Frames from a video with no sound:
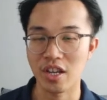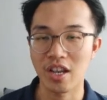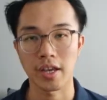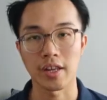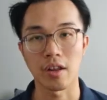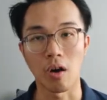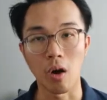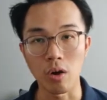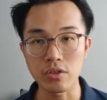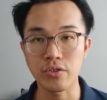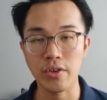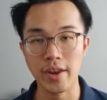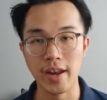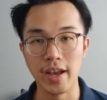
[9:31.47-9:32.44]
and all
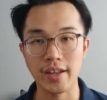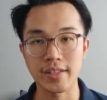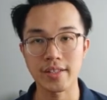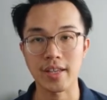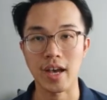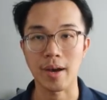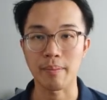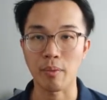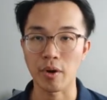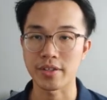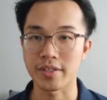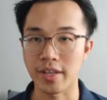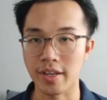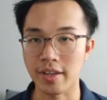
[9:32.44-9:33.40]
three lines are
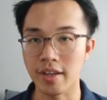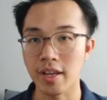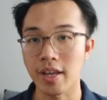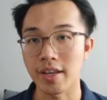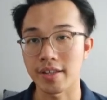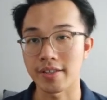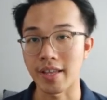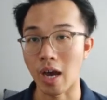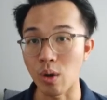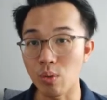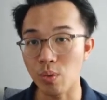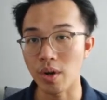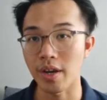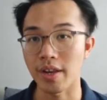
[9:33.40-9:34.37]
pointing
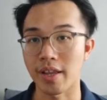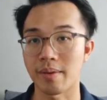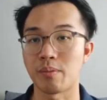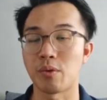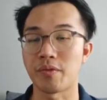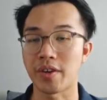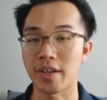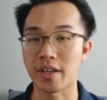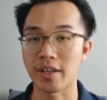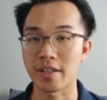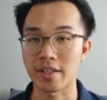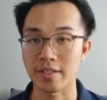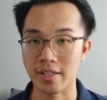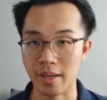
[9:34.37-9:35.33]
downward and moving in
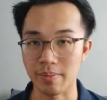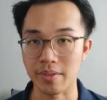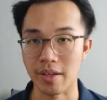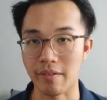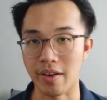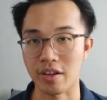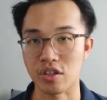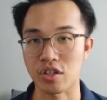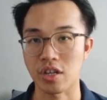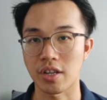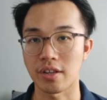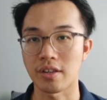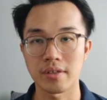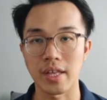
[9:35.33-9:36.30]
the same direction,